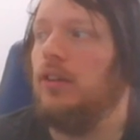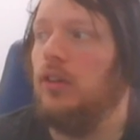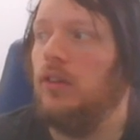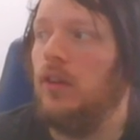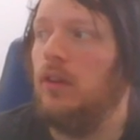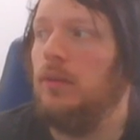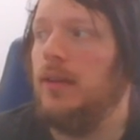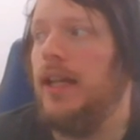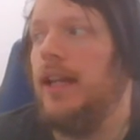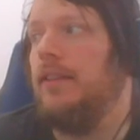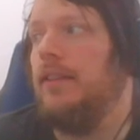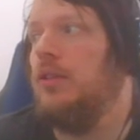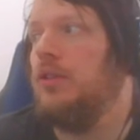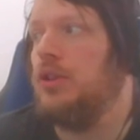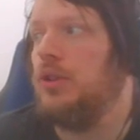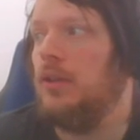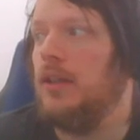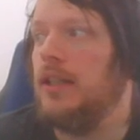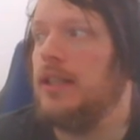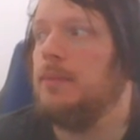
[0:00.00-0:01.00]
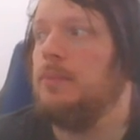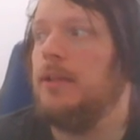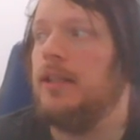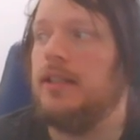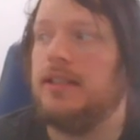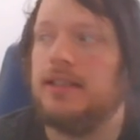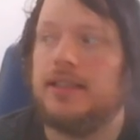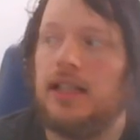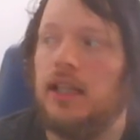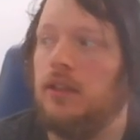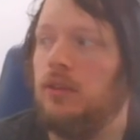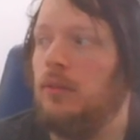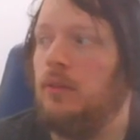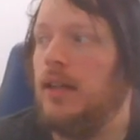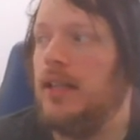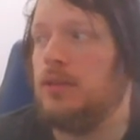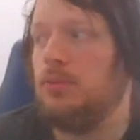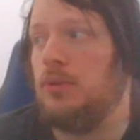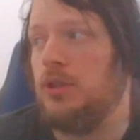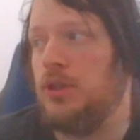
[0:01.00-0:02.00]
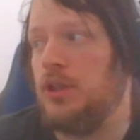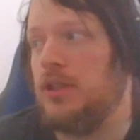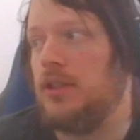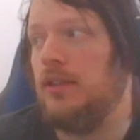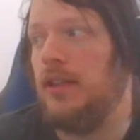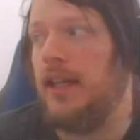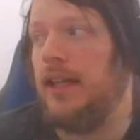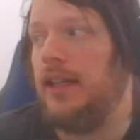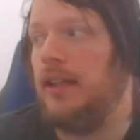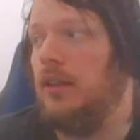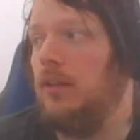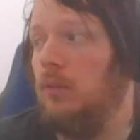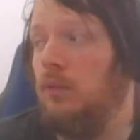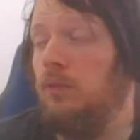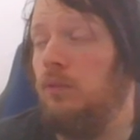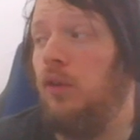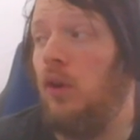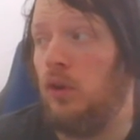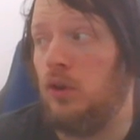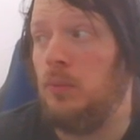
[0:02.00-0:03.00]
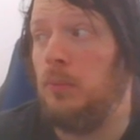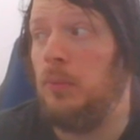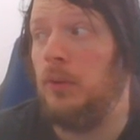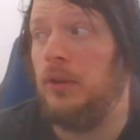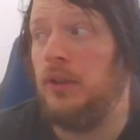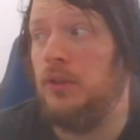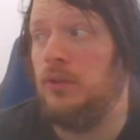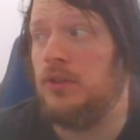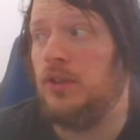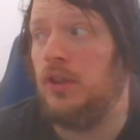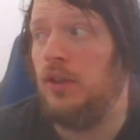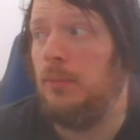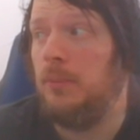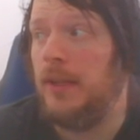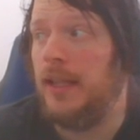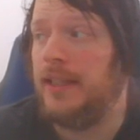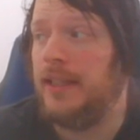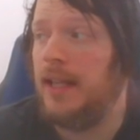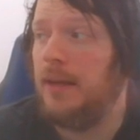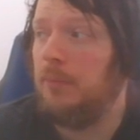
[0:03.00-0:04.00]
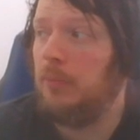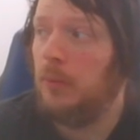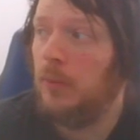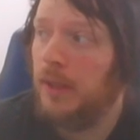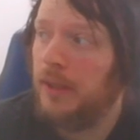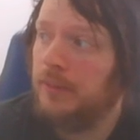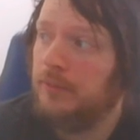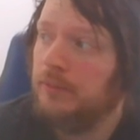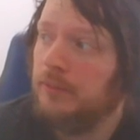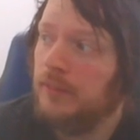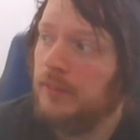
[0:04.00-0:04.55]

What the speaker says: Although we had no choice because otherwise we're just like vulnerable to Utopia at that point.